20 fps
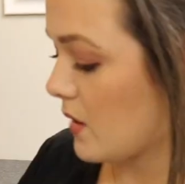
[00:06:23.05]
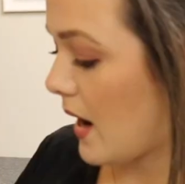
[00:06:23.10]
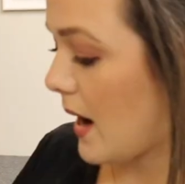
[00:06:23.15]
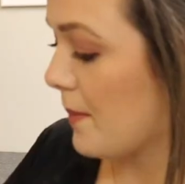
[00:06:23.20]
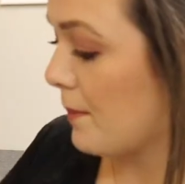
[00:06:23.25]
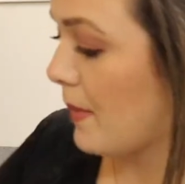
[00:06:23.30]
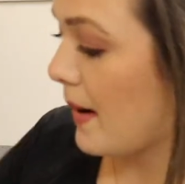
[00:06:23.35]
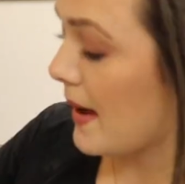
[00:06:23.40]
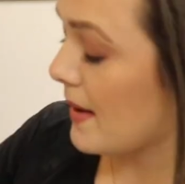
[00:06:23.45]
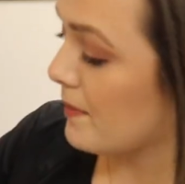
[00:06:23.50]

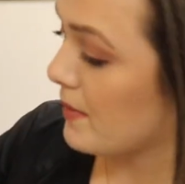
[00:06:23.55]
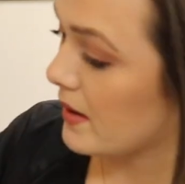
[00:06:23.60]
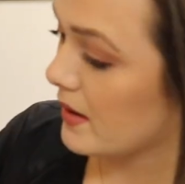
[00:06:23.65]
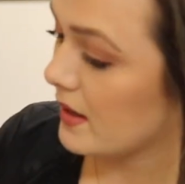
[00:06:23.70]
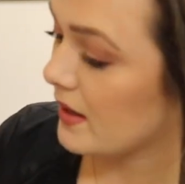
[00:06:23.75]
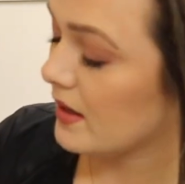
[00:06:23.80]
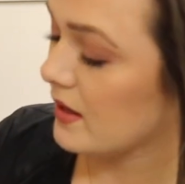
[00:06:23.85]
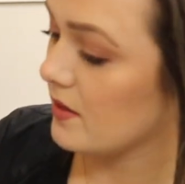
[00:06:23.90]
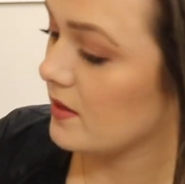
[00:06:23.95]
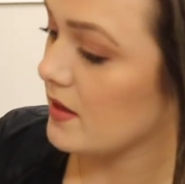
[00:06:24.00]
I
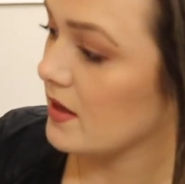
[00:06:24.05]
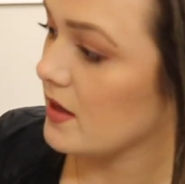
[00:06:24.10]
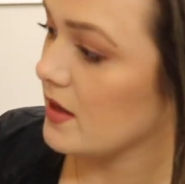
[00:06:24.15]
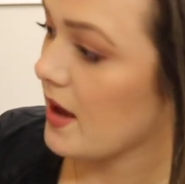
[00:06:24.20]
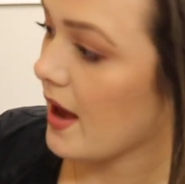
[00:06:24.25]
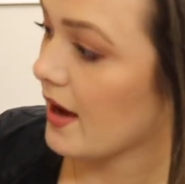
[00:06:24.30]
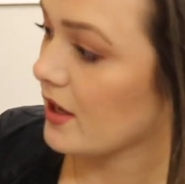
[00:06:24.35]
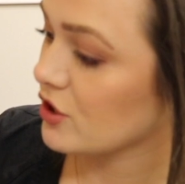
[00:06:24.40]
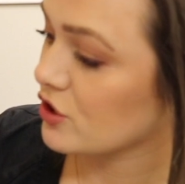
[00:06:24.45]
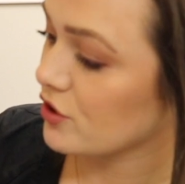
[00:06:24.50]
pipetted
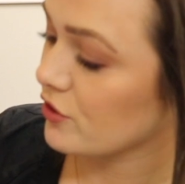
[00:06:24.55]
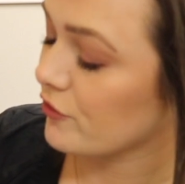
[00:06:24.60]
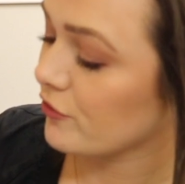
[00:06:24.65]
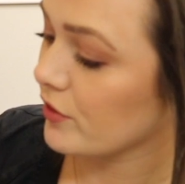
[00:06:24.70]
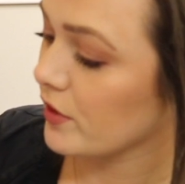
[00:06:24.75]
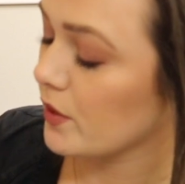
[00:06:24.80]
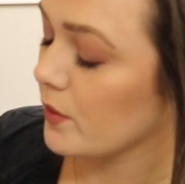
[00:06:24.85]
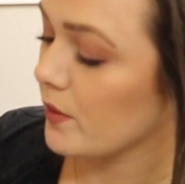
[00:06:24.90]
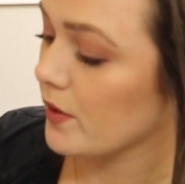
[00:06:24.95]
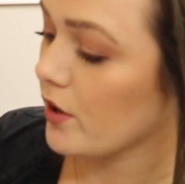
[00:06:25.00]
the extra
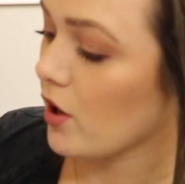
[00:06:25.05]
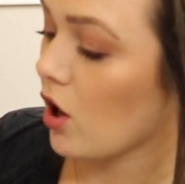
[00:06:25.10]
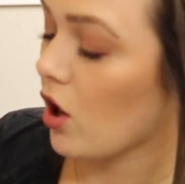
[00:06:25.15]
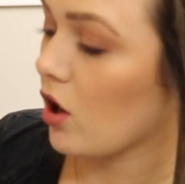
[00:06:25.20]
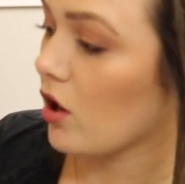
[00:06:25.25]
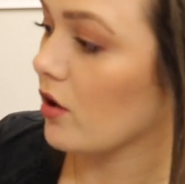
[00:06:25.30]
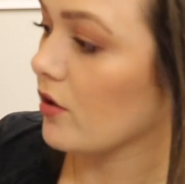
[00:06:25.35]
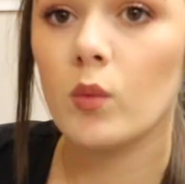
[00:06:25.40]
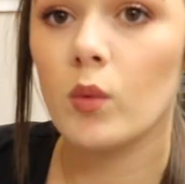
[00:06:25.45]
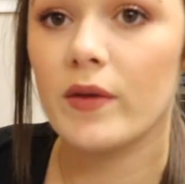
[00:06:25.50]
fluid
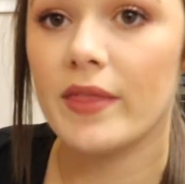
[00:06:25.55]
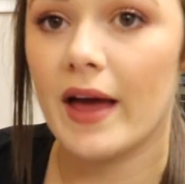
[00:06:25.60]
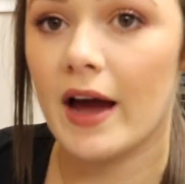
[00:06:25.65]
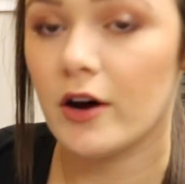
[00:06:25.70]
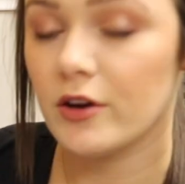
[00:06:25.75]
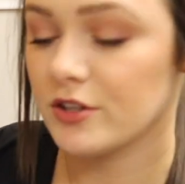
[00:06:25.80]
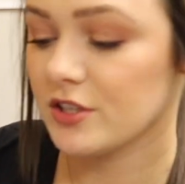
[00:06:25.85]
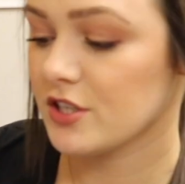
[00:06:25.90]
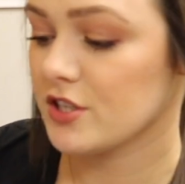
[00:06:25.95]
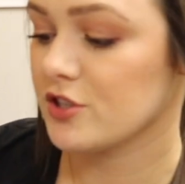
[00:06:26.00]
off
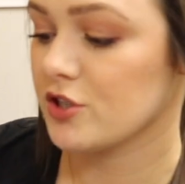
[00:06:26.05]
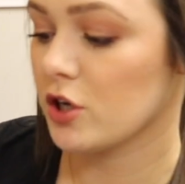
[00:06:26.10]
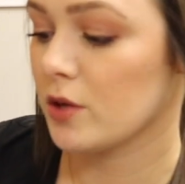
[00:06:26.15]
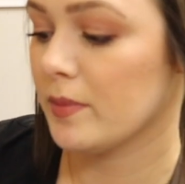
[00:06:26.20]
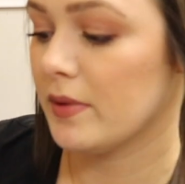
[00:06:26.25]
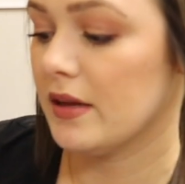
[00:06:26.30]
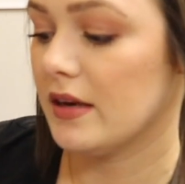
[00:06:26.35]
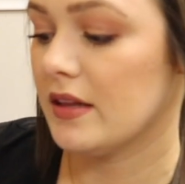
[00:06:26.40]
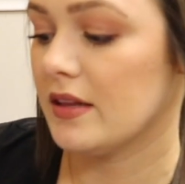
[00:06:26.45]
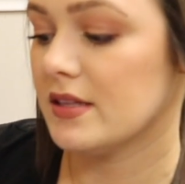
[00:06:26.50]
without
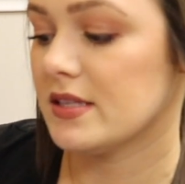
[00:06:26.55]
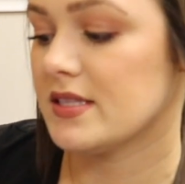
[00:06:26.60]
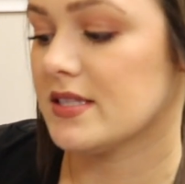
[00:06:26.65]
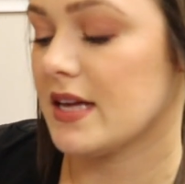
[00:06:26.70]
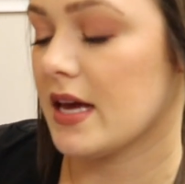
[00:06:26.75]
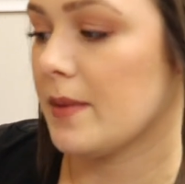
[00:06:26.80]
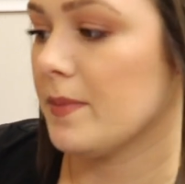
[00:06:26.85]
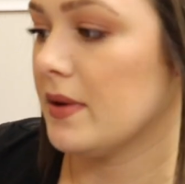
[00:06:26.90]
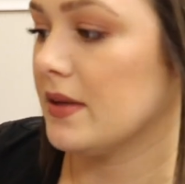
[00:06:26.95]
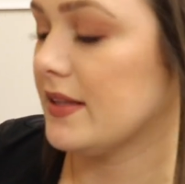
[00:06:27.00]
disturbing the
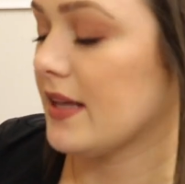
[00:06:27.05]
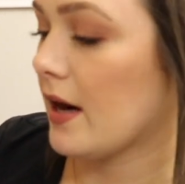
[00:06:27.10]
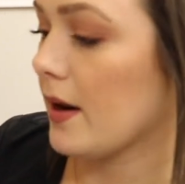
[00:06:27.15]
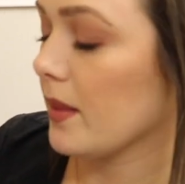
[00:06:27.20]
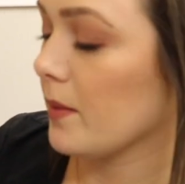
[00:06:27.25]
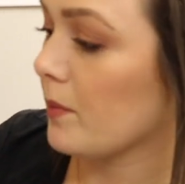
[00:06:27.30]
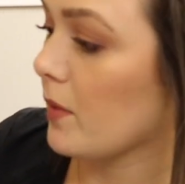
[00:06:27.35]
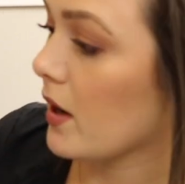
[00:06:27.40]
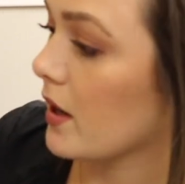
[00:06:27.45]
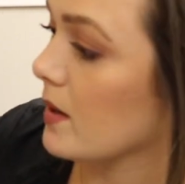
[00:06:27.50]
sediment down
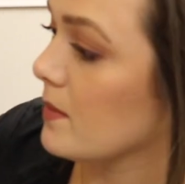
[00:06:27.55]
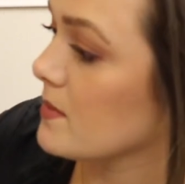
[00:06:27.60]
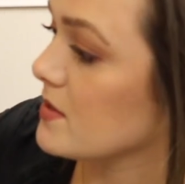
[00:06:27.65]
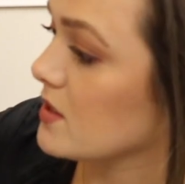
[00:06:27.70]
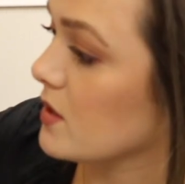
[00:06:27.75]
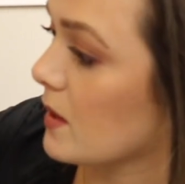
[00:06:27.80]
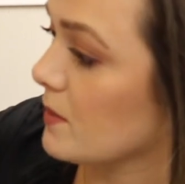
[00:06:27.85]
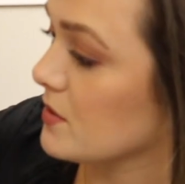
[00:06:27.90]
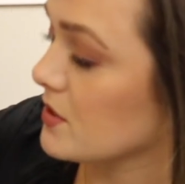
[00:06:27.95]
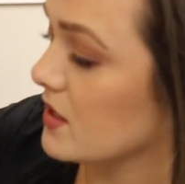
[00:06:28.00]
at the bottom.
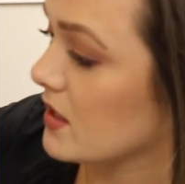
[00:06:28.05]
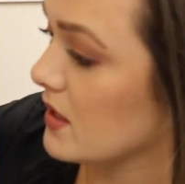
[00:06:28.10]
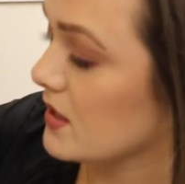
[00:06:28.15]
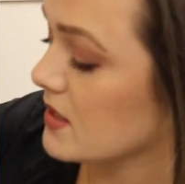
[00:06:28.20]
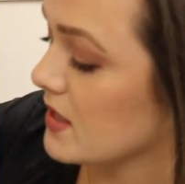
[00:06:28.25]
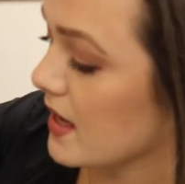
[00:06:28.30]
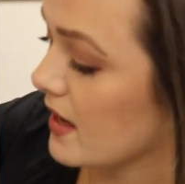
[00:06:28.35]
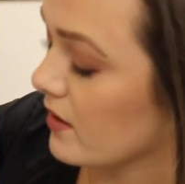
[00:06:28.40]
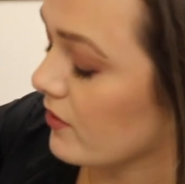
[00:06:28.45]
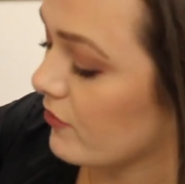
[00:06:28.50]
So I'm just gonna
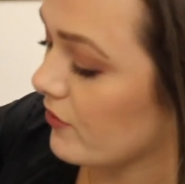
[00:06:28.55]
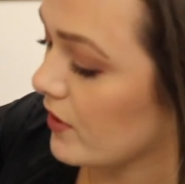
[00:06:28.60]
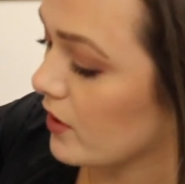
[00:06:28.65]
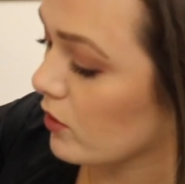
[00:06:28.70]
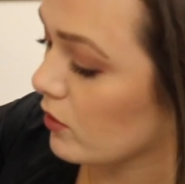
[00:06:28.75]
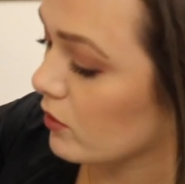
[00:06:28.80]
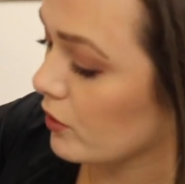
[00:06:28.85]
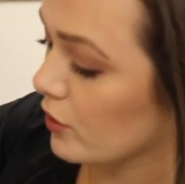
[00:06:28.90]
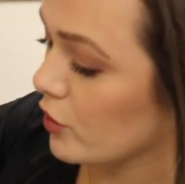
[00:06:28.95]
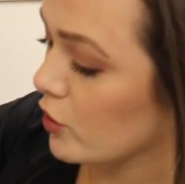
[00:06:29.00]
take a
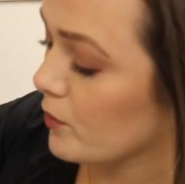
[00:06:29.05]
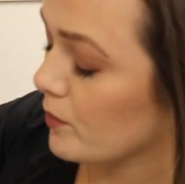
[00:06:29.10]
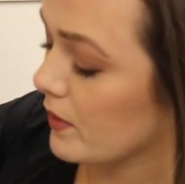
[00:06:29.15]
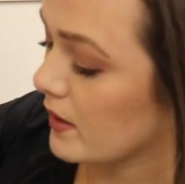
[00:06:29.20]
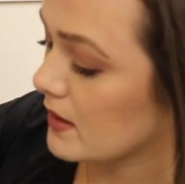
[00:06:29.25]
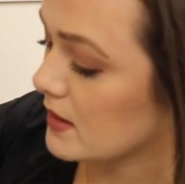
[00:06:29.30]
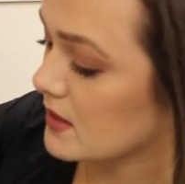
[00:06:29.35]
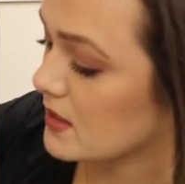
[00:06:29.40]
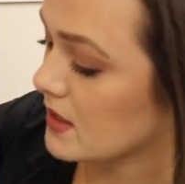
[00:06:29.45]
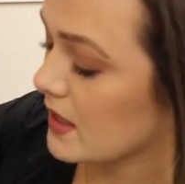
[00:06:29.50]
fecal loop
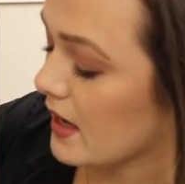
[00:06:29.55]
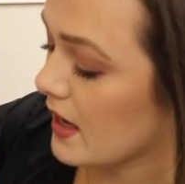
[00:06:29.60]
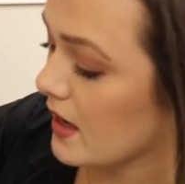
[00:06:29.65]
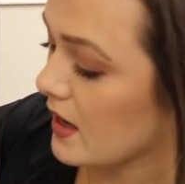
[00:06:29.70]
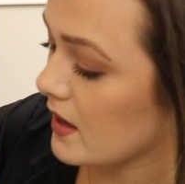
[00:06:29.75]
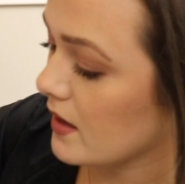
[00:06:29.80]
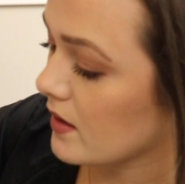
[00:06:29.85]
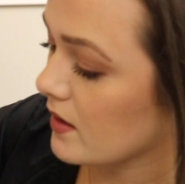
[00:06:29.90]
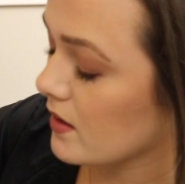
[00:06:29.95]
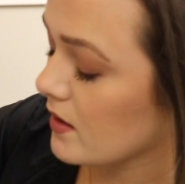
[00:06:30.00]
and
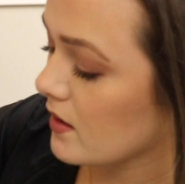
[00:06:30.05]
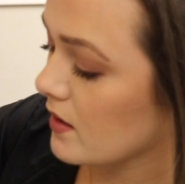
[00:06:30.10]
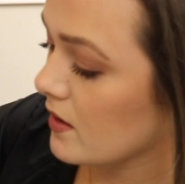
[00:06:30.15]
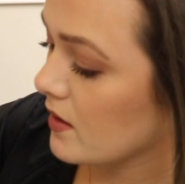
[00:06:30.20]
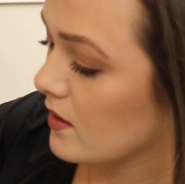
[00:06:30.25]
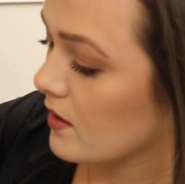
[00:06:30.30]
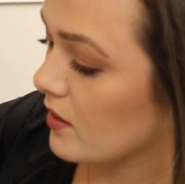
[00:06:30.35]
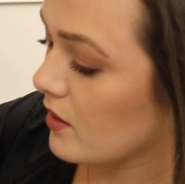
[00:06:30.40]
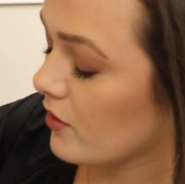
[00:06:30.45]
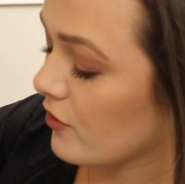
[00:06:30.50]
take
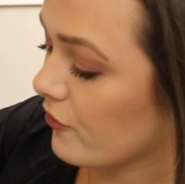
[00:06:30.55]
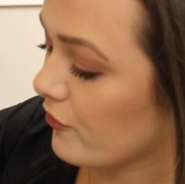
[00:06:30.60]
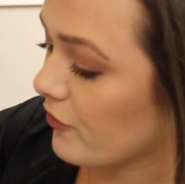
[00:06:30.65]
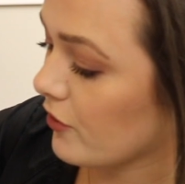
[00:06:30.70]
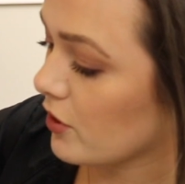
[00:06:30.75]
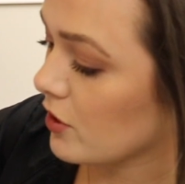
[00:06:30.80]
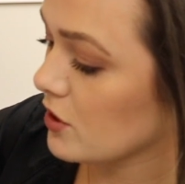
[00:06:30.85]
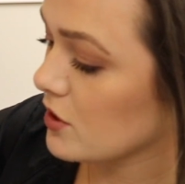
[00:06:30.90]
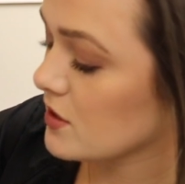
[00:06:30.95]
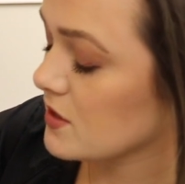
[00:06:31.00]
the
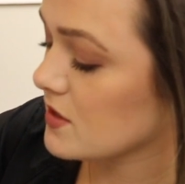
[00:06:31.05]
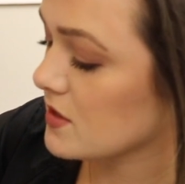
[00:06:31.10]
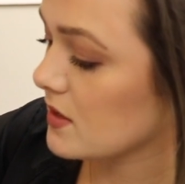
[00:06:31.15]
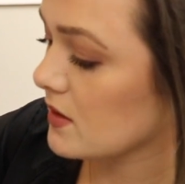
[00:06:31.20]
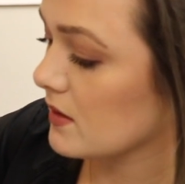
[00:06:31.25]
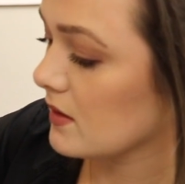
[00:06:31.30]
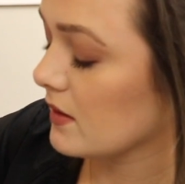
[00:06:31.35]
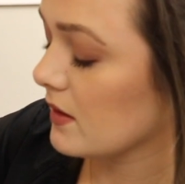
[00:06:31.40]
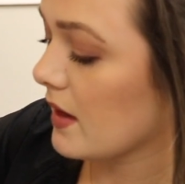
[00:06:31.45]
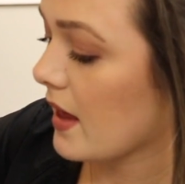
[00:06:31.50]

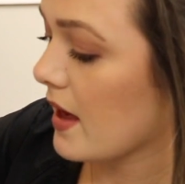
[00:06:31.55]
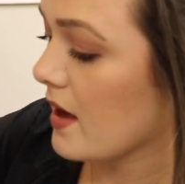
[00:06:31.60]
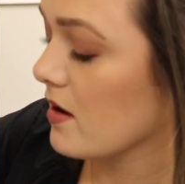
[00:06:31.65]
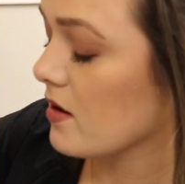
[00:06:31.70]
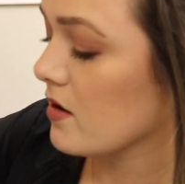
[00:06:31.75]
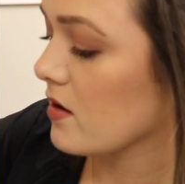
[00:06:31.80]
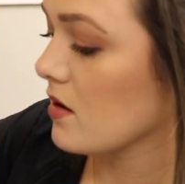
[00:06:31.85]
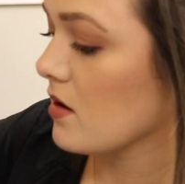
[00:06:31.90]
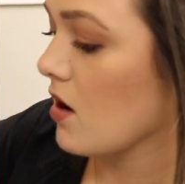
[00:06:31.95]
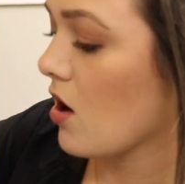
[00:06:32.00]
first
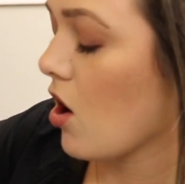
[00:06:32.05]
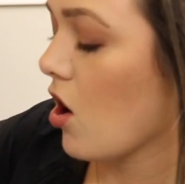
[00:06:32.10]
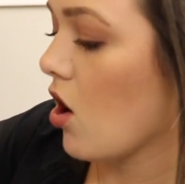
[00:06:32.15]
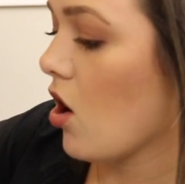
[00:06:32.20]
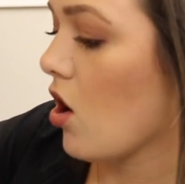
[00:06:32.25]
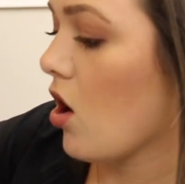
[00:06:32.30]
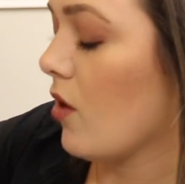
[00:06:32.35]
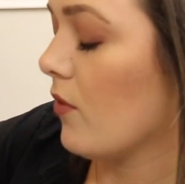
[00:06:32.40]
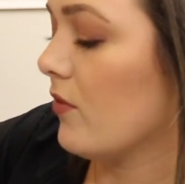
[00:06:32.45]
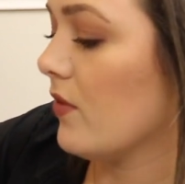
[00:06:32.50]
layer
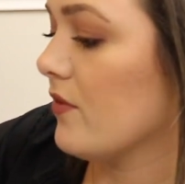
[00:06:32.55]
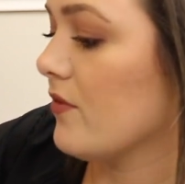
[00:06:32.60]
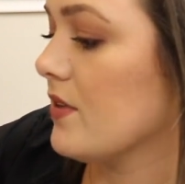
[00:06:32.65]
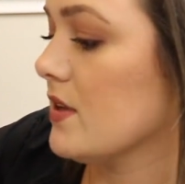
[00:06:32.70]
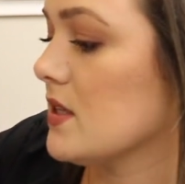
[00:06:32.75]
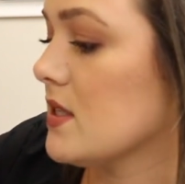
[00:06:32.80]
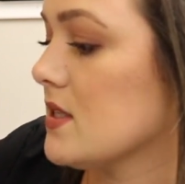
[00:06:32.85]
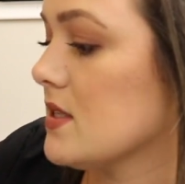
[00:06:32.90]
off of this